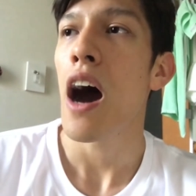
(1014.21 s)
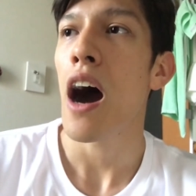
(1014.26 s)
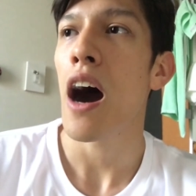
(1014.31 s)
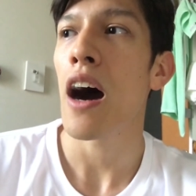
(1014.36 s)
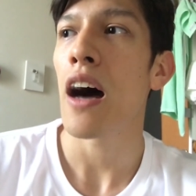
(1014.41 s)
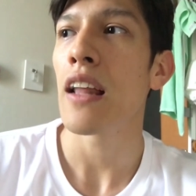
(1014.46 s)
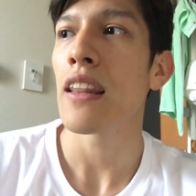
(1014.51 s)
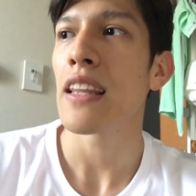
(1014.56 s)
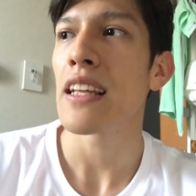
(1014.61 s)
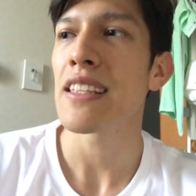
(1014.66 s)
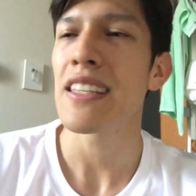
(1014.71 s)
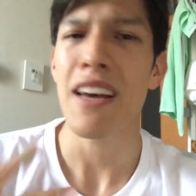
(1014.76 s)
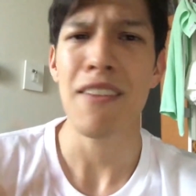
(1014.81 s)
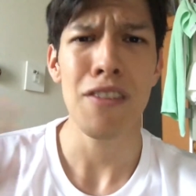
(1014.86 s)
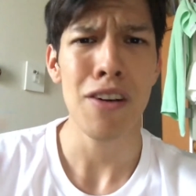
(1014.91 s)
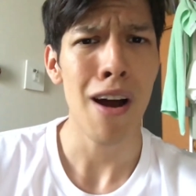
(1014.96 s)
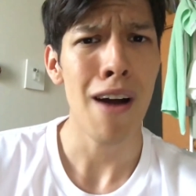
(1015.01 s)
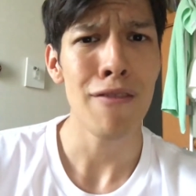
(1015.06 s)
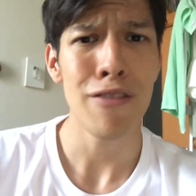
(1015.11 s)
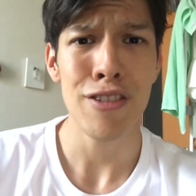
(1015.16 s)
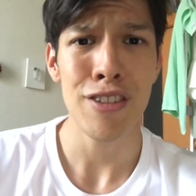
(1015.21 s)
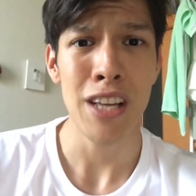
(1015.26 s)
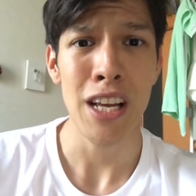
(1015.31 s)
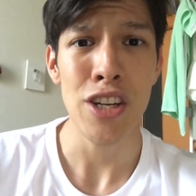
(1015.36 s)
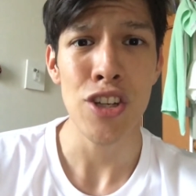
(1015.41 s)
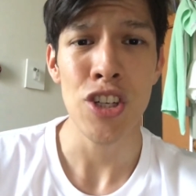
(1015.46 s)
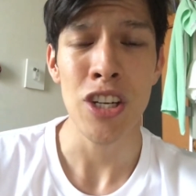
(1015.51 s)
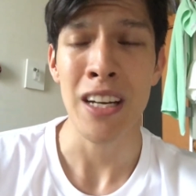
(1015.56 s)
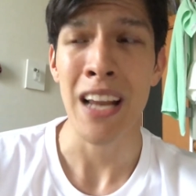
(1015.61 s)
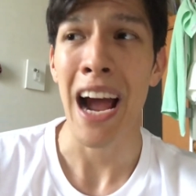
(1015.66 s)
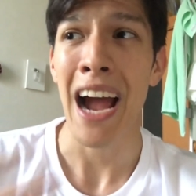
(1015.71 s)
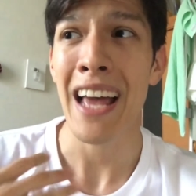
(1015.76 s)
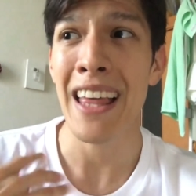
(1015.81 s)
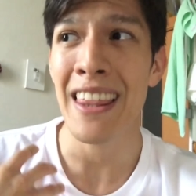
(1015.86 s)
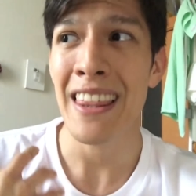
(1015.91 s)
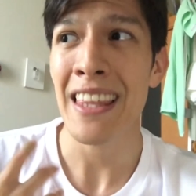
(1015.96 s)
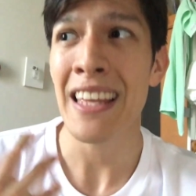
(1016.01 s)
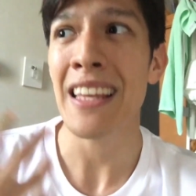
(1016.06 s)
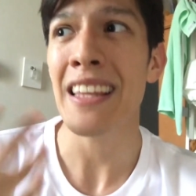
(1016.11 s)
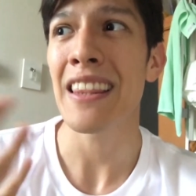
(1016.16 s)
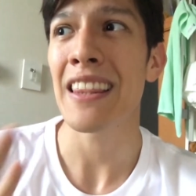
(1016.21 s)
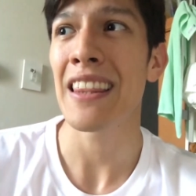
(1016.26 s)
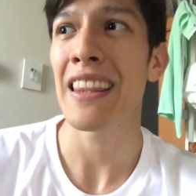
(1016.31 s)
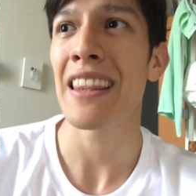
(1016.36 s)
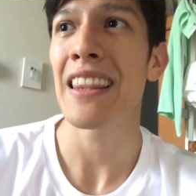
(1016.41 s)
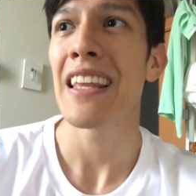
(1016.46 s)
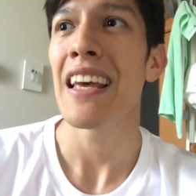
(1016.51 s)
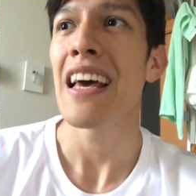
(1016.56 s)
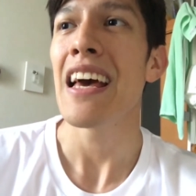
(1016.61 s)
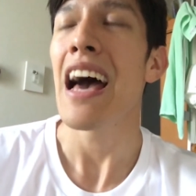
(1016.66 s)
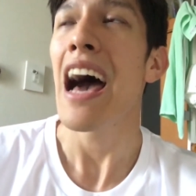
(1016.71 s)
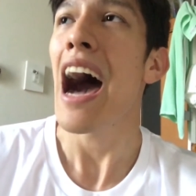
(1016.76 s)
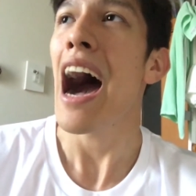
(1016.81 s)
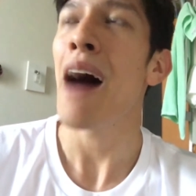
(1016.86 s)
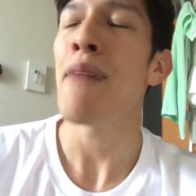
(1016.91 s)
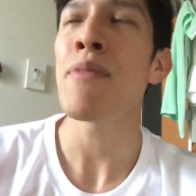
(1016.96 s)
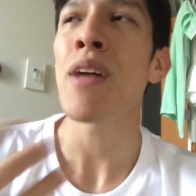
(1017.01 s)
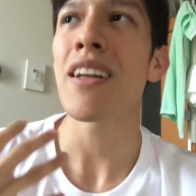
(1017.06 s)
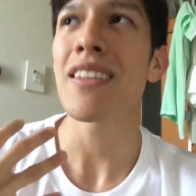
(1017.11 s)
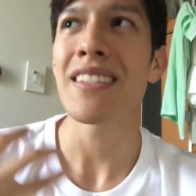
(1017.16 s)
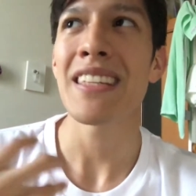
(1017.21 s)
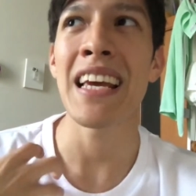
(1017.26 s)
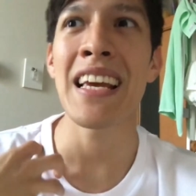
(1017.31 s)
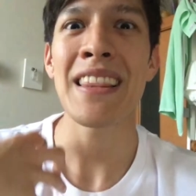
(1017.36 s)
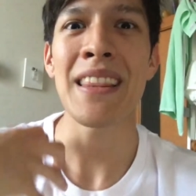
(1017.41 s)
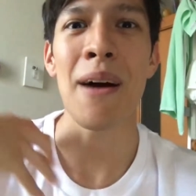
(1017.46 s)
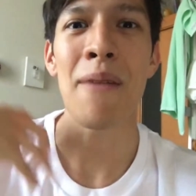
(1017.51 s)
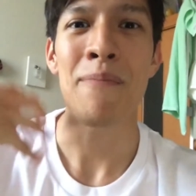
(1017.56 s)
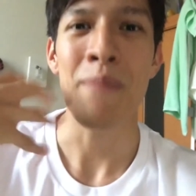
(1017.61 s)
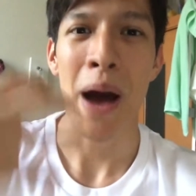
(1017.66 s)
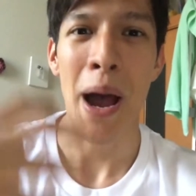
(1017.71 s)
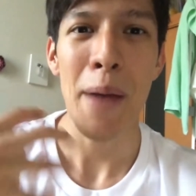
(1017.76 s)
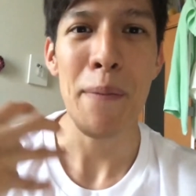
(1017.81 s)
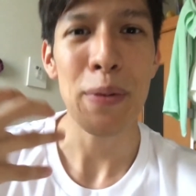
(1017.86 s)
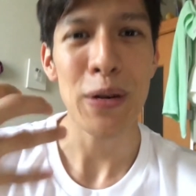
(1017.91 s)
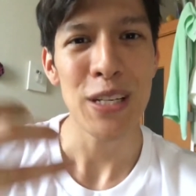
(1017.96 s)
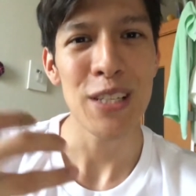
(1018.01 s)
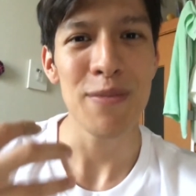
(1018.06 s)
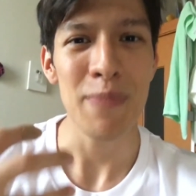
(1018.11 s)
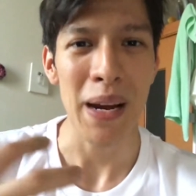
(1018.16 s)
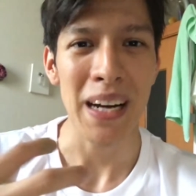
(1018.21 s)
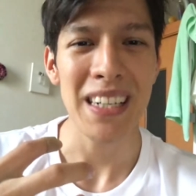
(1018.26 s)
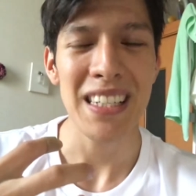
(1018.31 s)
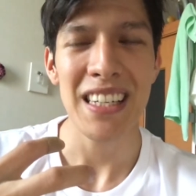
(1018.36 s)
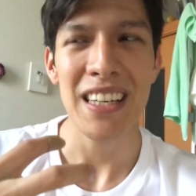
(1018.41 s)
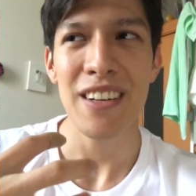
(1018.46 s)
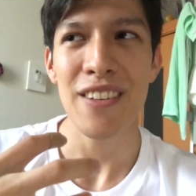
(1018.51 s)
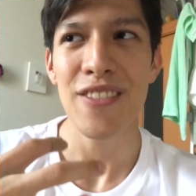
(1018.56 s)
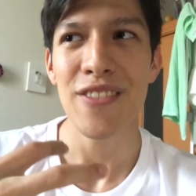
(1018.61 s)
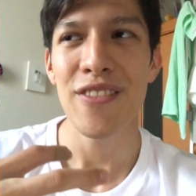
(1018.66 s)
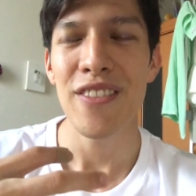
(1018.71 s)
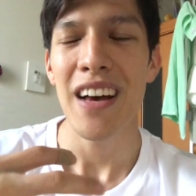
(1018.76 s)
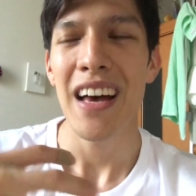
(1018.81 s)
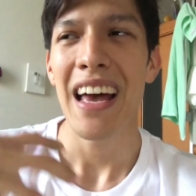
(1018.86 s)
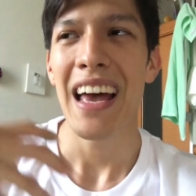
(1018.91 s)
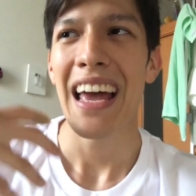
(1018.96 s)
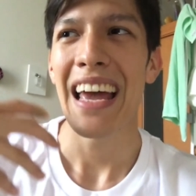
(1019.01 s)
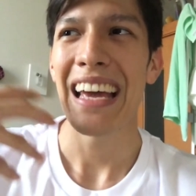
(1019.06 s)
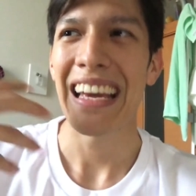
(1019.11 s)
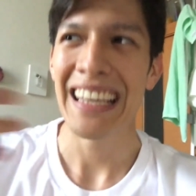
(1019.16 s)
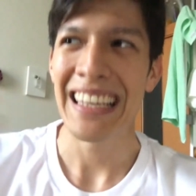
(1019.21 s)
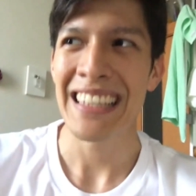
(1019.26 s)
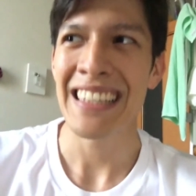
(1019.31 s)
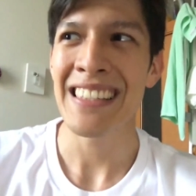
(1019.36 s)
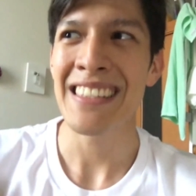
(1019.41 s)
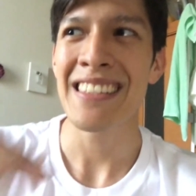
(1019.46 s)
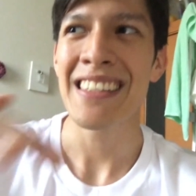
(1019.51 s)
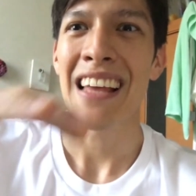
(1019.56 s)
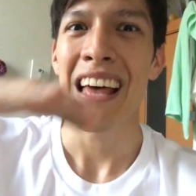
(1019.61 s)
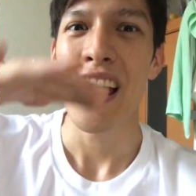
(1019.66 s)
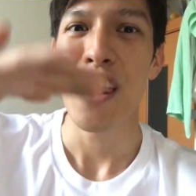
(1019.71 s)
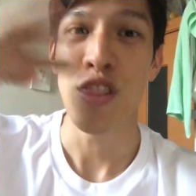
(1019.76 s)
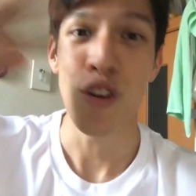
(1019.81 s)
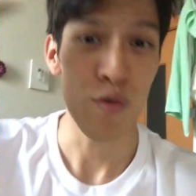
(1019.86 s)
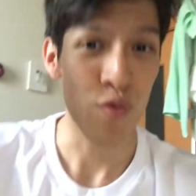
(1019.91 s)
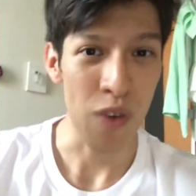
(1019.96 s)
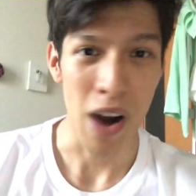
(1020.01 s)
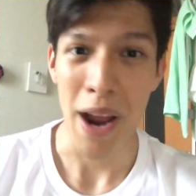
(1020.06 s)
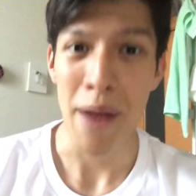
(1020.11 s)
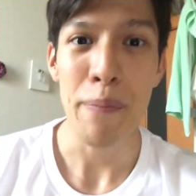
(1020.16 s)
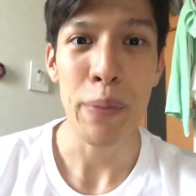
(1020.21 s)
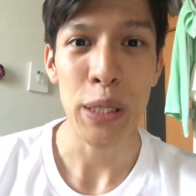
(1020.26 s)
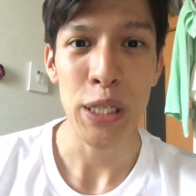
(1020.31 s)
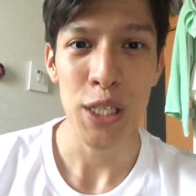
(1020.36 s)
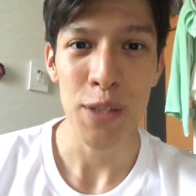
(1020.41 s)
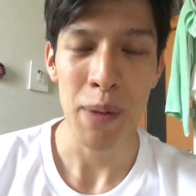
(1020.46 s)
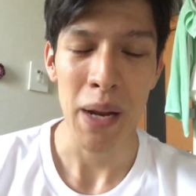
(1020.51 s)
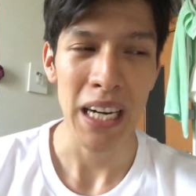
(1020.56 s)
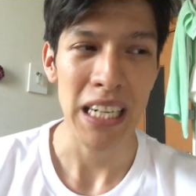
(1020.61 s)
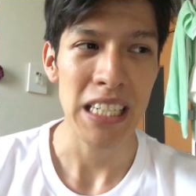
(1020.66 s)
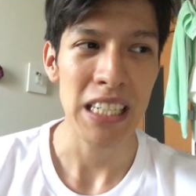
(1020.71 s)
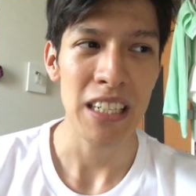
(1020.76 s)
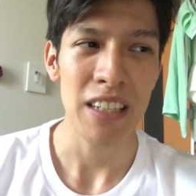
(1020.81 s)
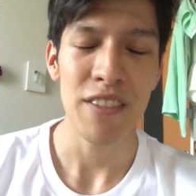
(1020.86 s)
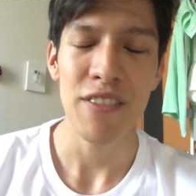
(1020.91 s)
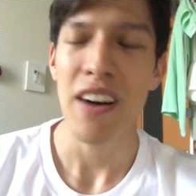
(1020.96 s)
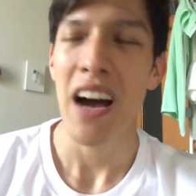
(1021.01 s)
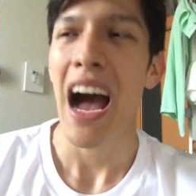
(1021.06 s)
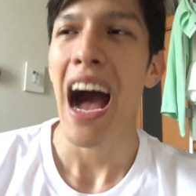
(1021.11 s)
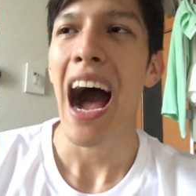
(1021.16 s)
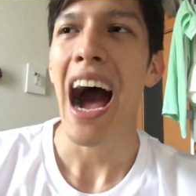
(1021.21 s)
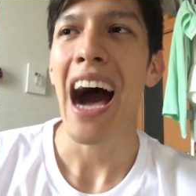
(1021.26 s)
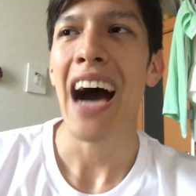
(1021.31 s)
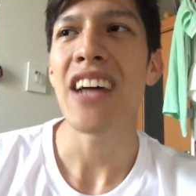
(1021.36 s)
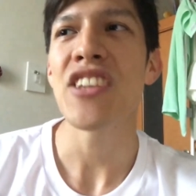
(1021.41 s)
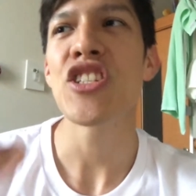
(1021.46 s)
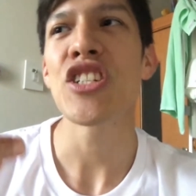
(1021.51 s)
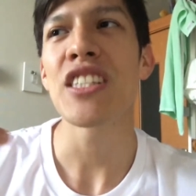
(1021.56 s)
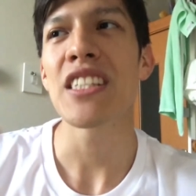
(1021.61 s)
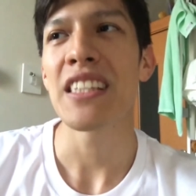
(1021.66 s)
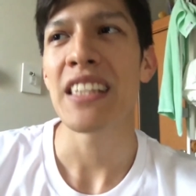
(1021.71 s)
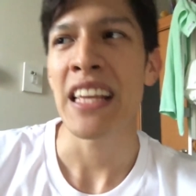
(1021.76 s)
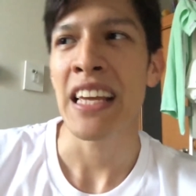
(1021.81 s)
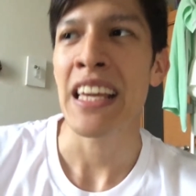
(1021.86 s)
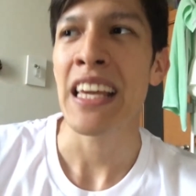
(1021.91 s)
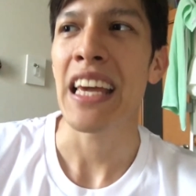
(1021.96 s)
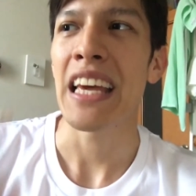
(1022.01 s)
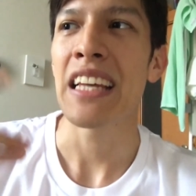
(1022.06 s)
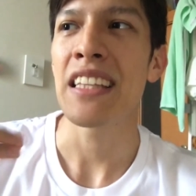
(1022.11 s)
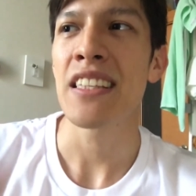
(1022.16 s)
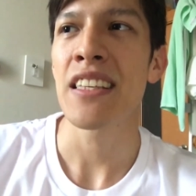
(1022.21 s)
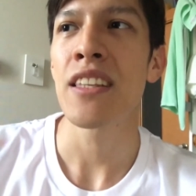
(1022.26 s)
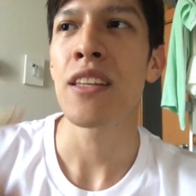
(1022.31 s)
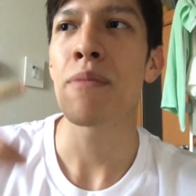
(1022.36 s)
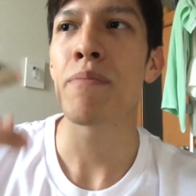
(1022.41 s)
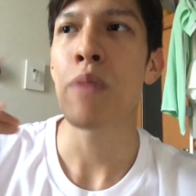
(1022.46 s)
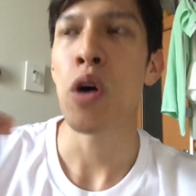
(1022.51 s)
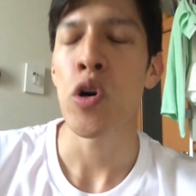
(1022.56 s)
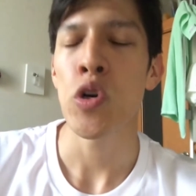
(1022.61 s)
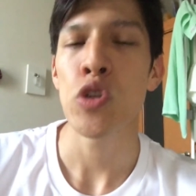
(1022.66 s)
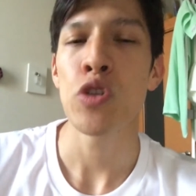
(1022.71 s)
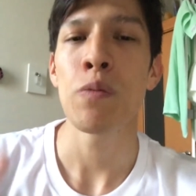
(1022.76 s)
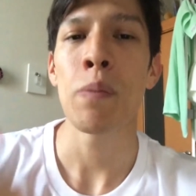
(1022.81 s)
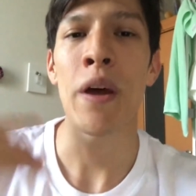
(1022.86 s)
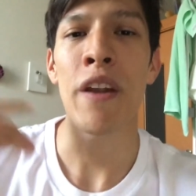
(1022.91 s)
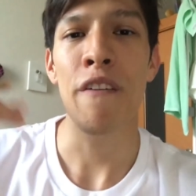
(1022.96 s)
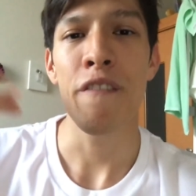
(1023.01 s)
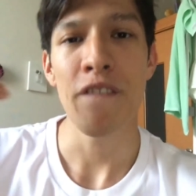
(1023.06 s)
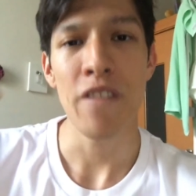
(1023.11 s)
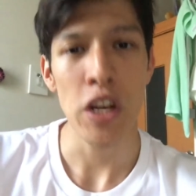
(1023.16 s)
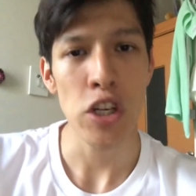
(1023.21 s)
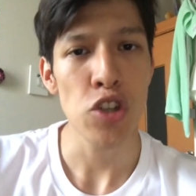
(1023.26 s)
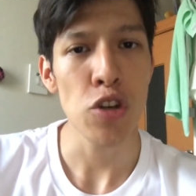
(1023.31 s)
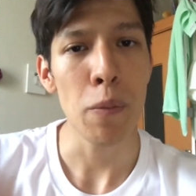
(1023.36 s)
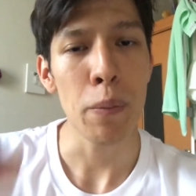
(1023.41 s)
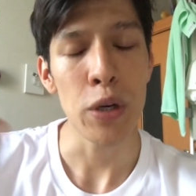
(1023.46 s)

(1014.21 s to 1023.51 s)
Let's have a conversation. I think, I'm not saying that my perspective is the right perspective. I just think it's the most beneficial